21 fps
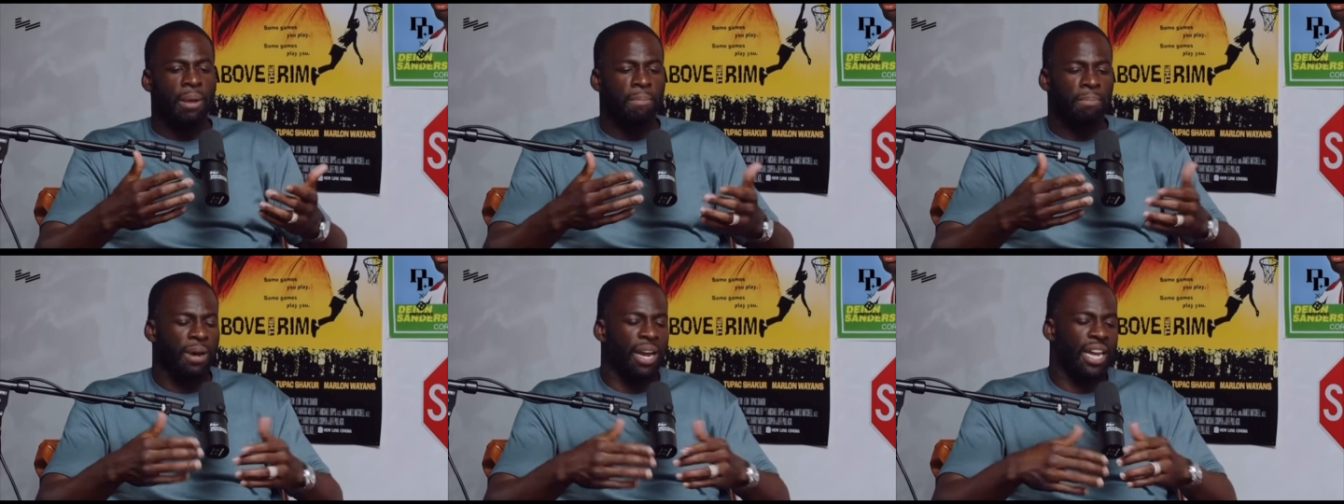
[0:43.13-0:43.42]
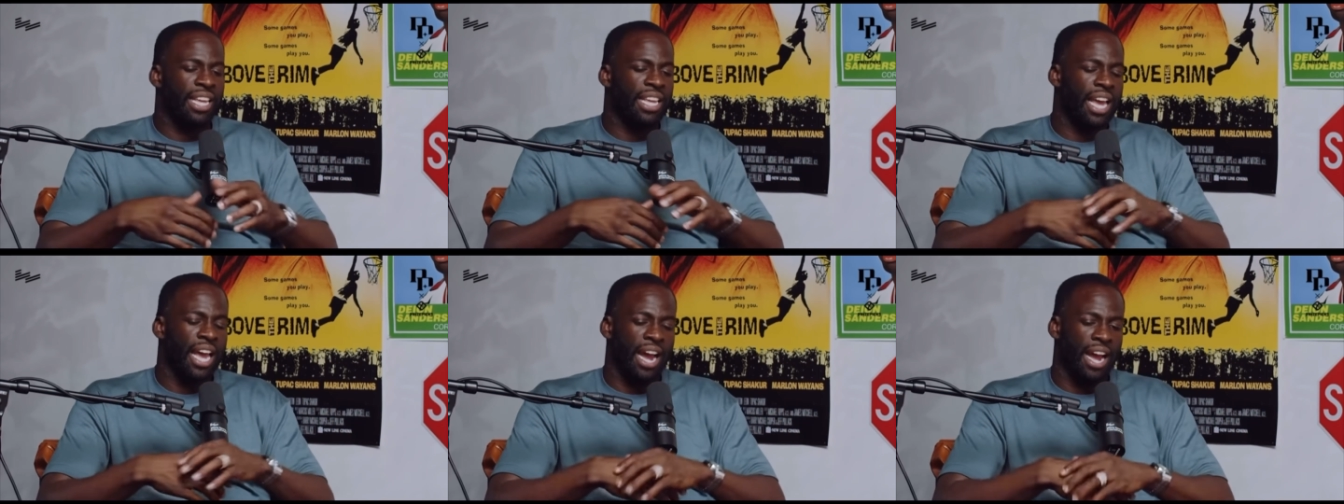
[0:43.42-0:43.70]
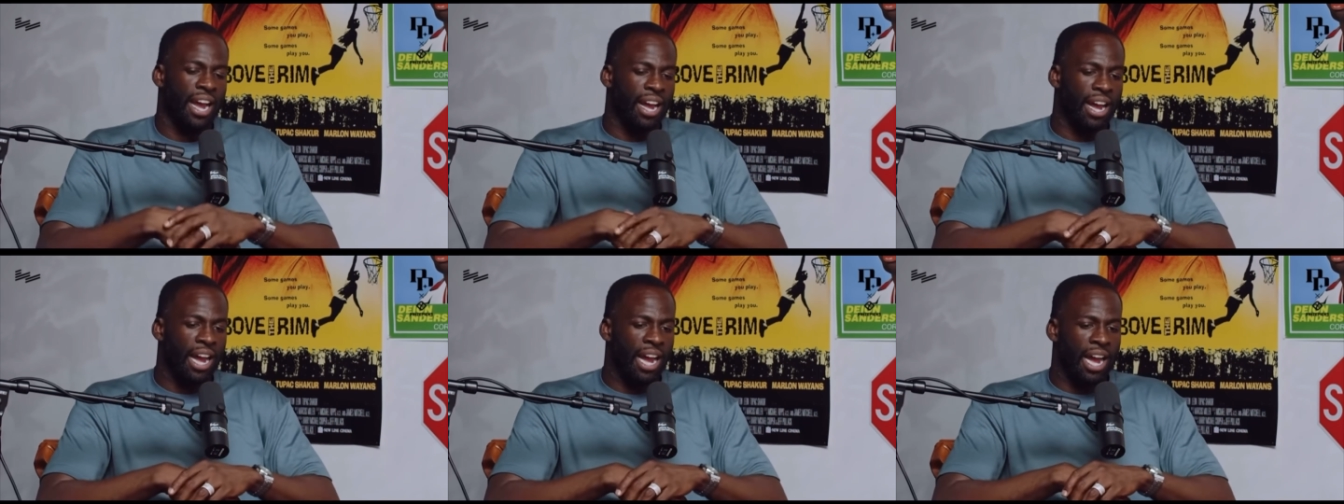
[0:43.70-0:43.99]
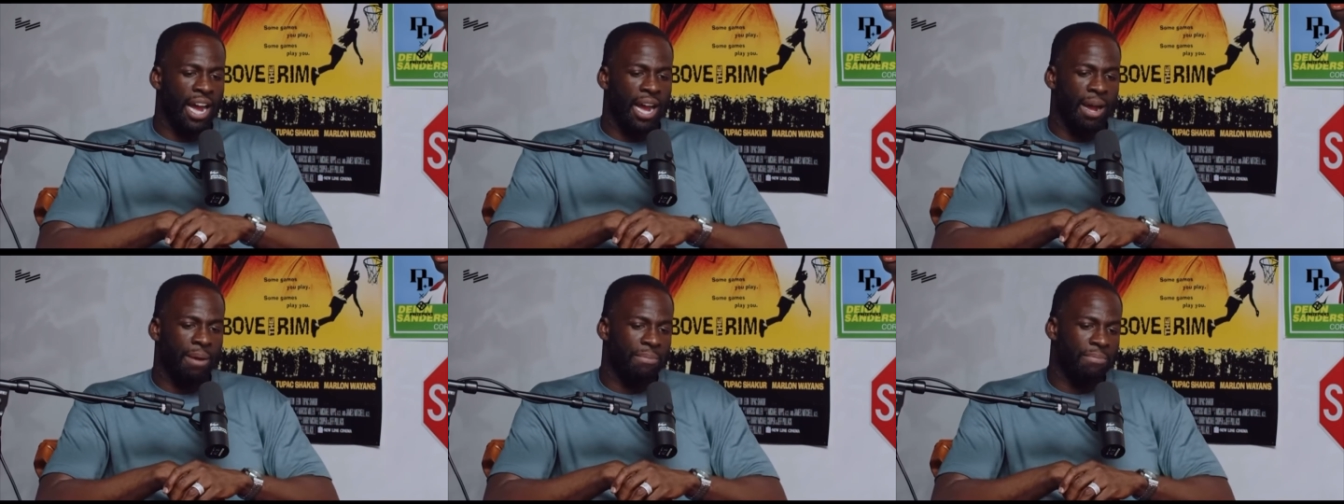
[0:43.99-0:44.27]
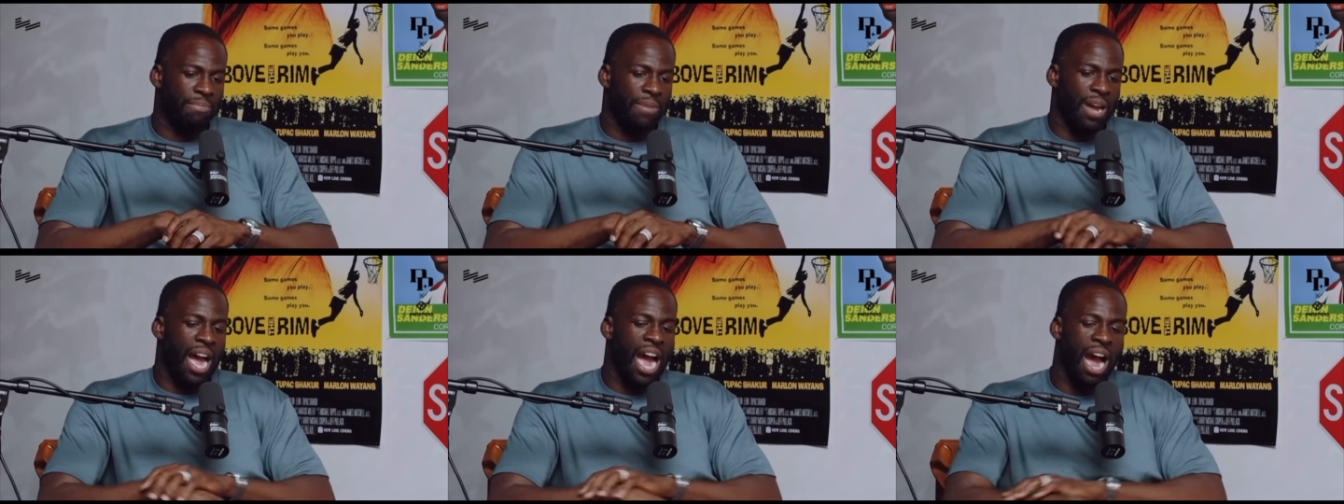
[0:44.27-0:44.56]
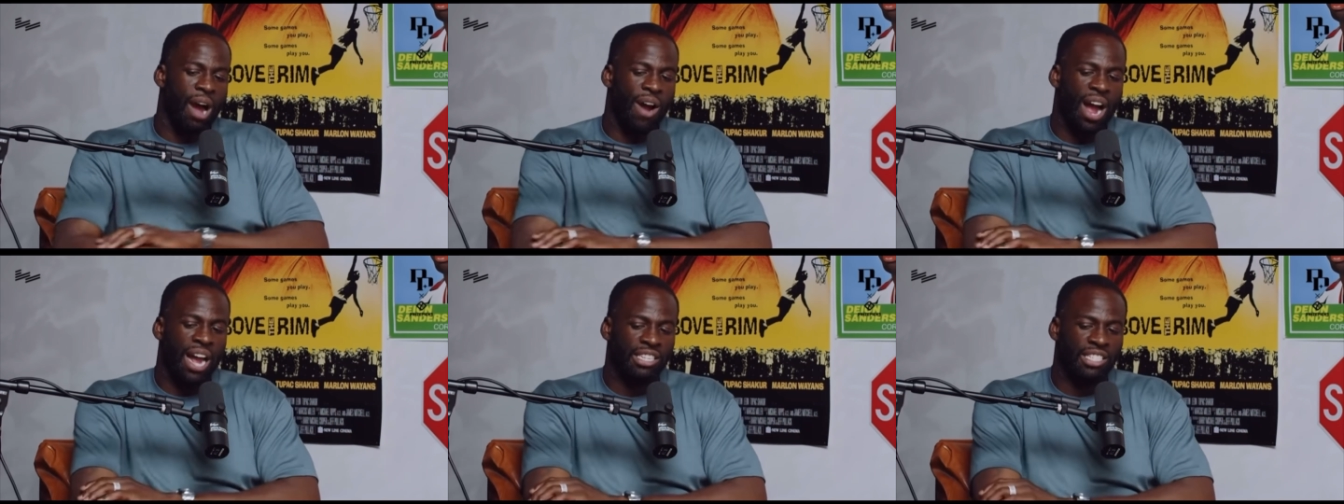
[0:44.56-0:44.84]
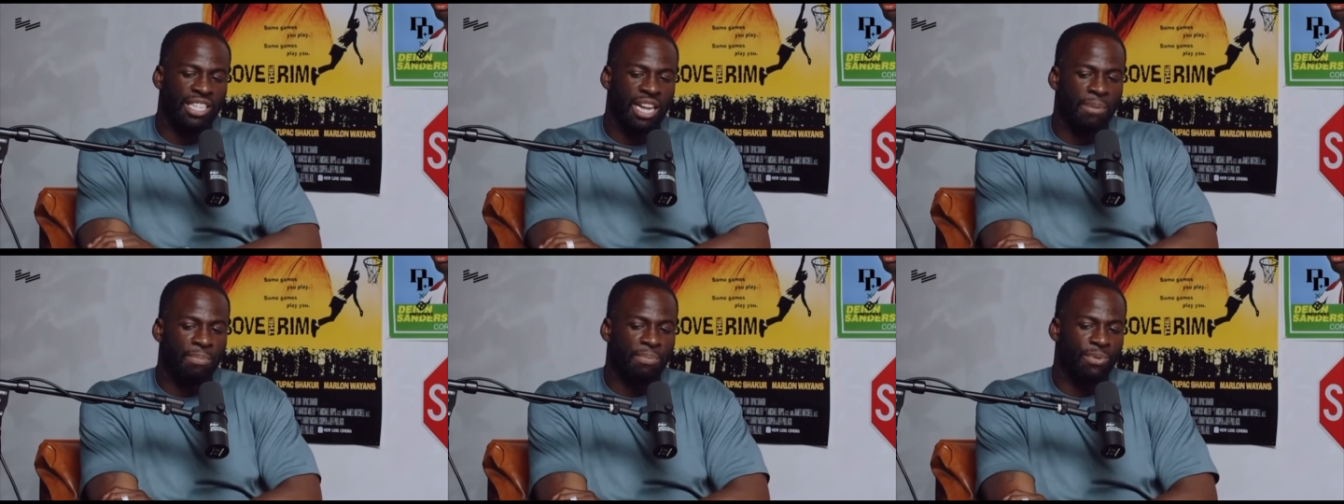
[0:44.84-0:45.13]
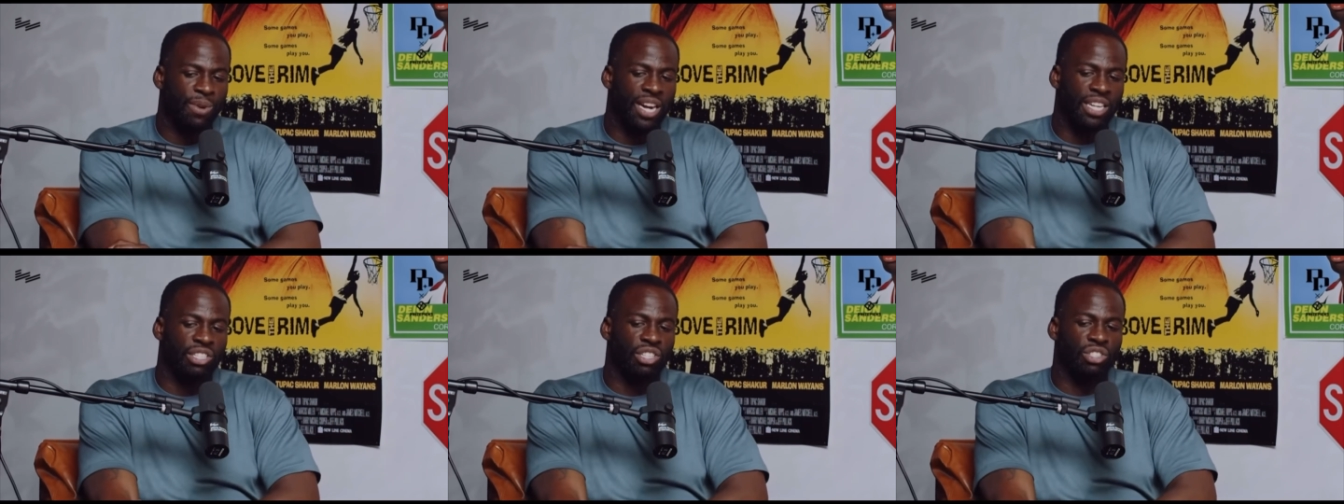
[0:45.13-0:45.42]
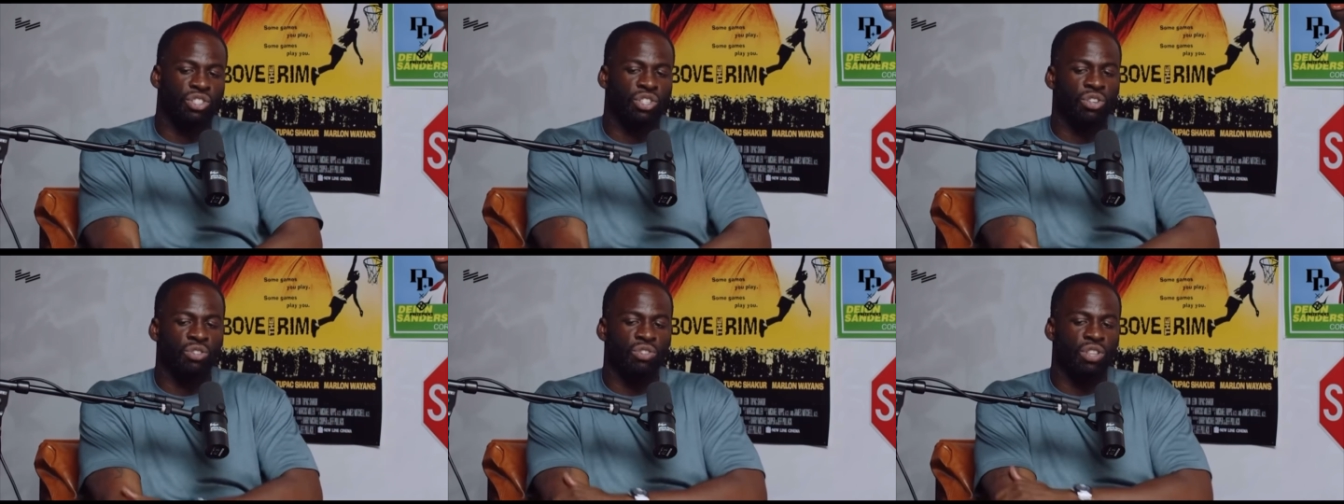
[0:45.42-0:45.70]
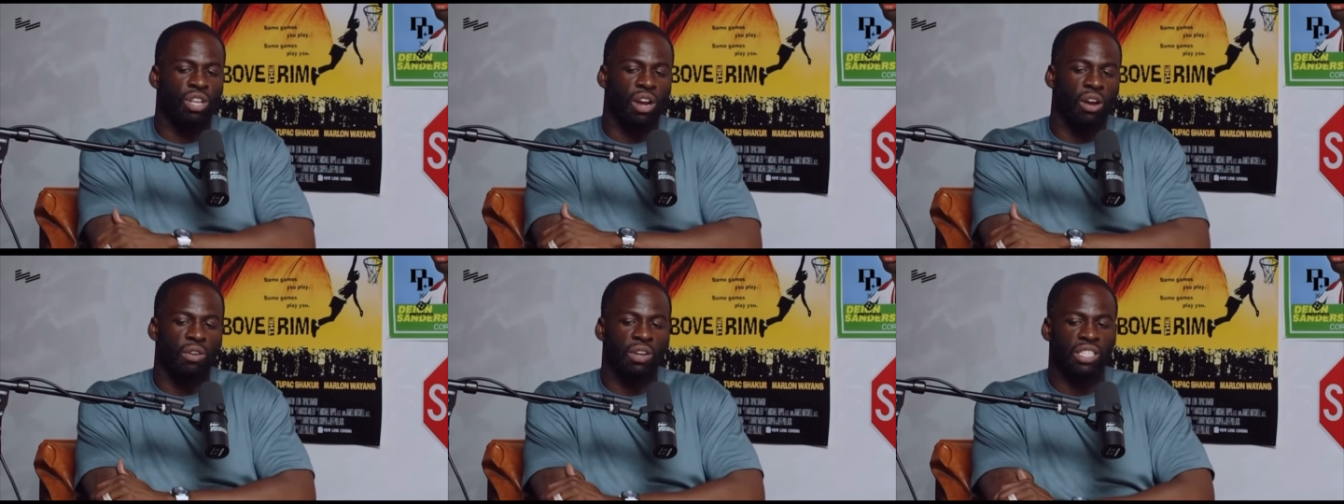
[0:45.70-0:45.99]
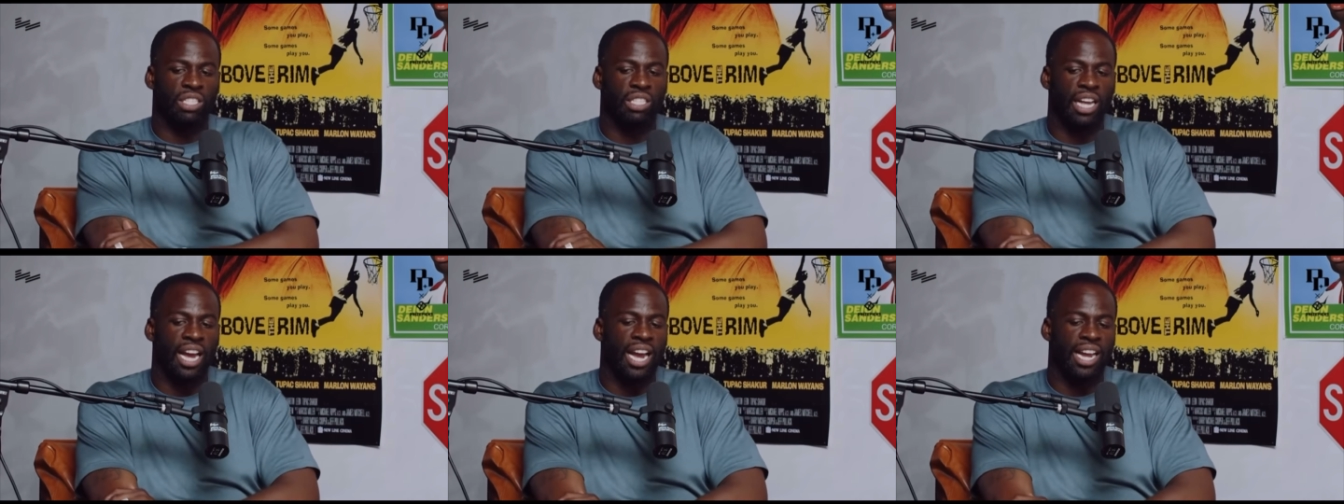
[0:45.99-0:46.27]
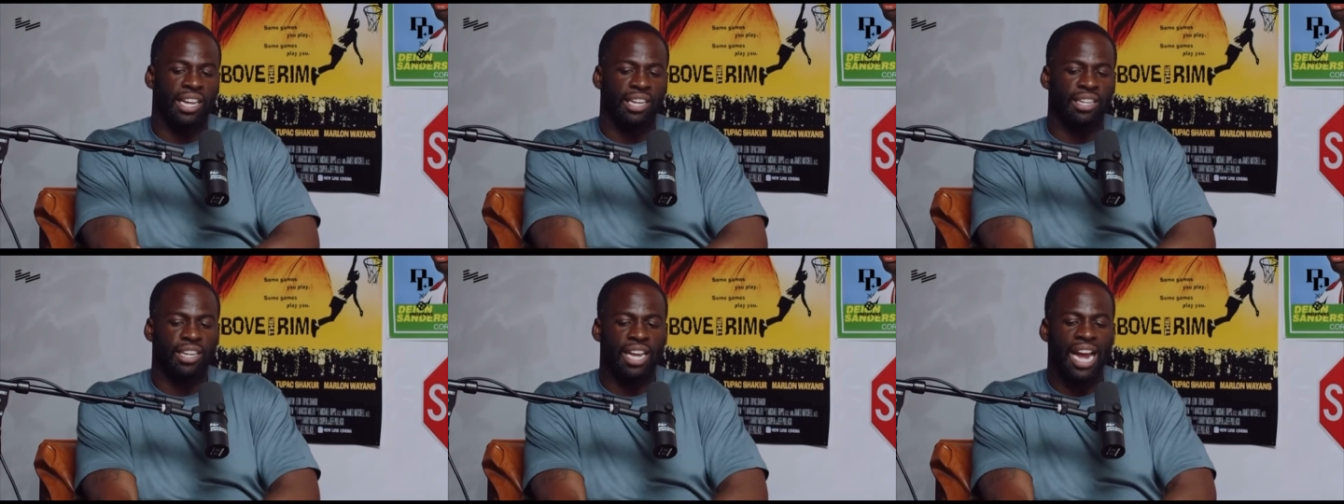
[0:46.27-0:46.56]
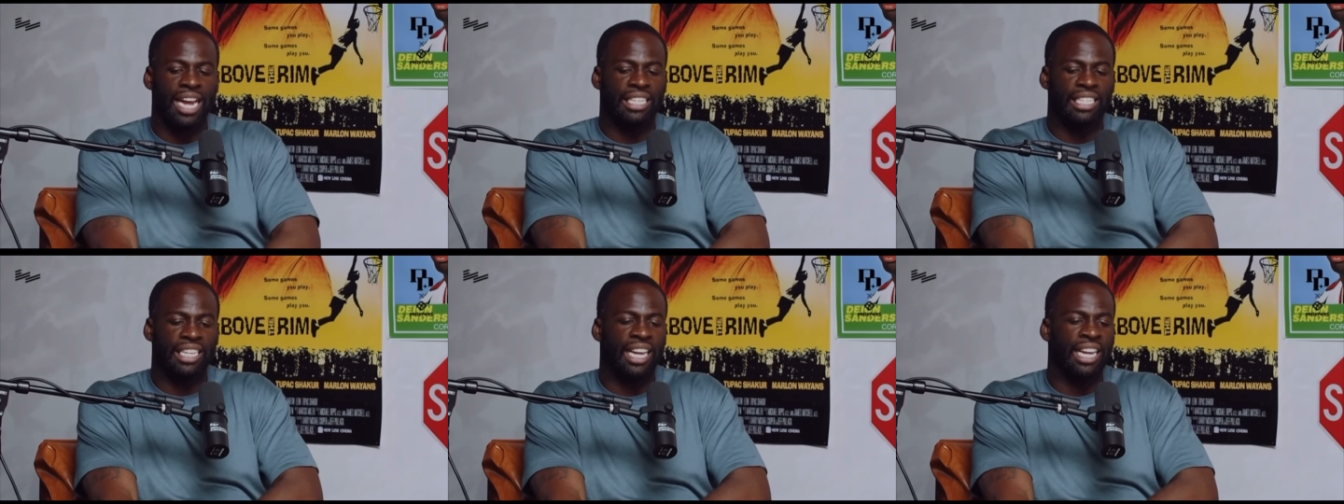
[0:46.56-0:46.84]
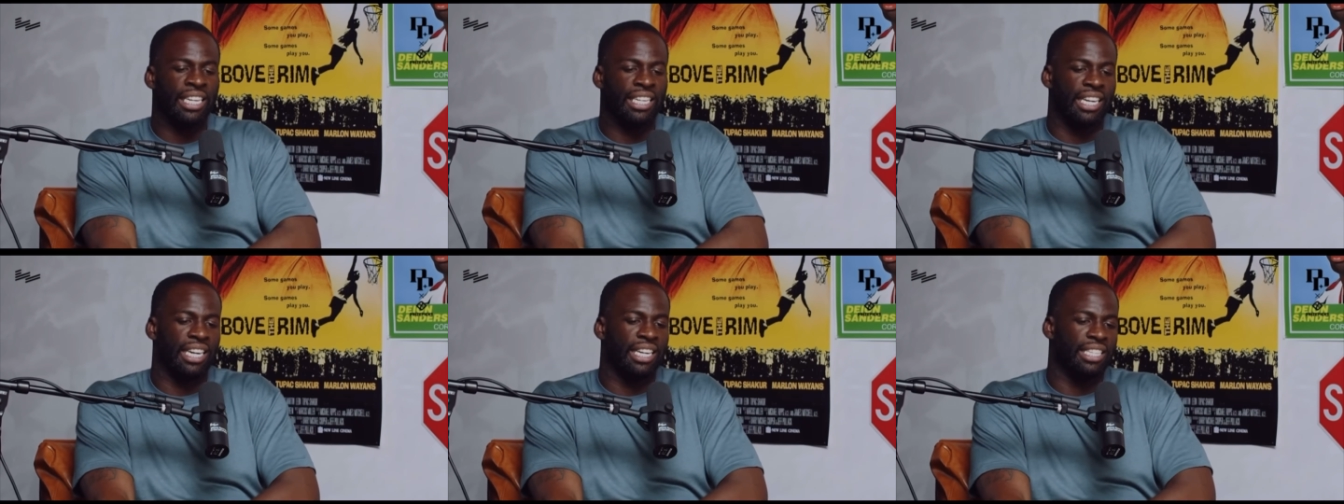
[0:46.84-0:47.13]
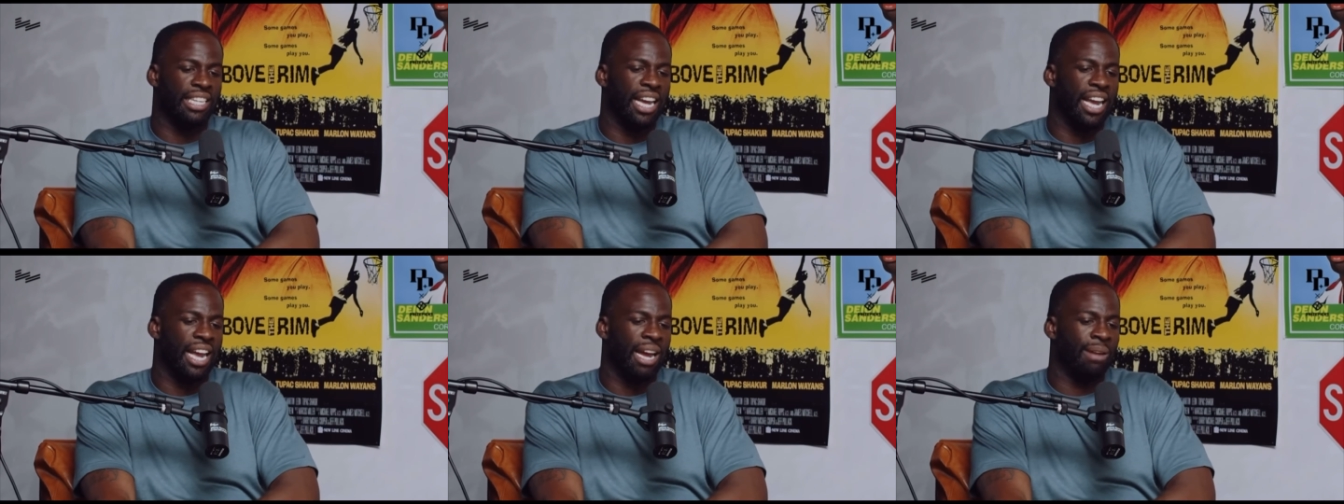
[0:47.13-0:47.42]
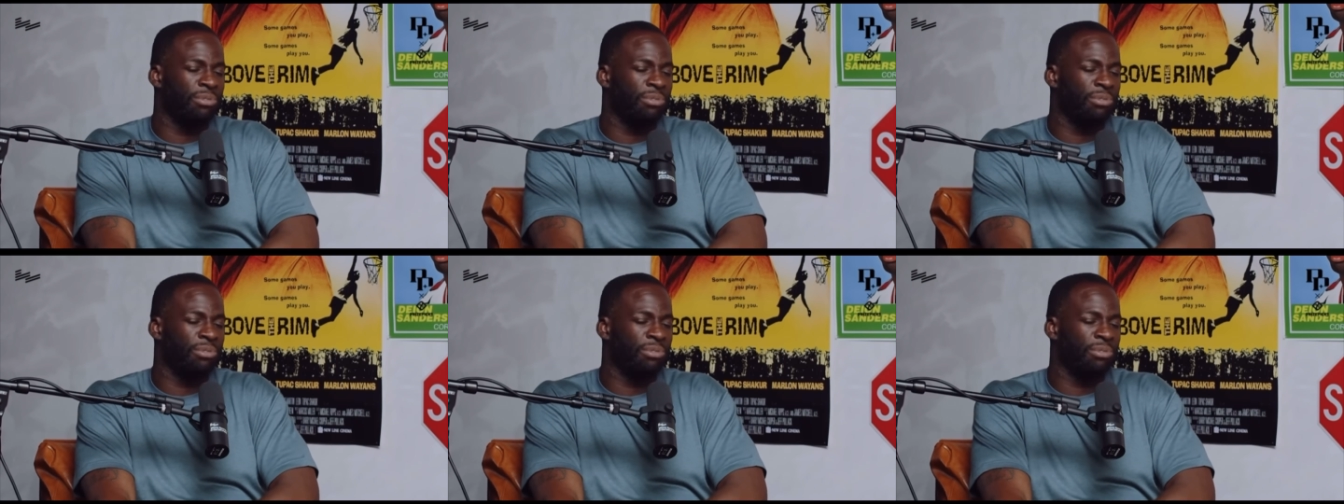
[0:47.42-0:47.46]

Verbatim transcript: But yeah, um, how I separate the two though is like at the end of the day,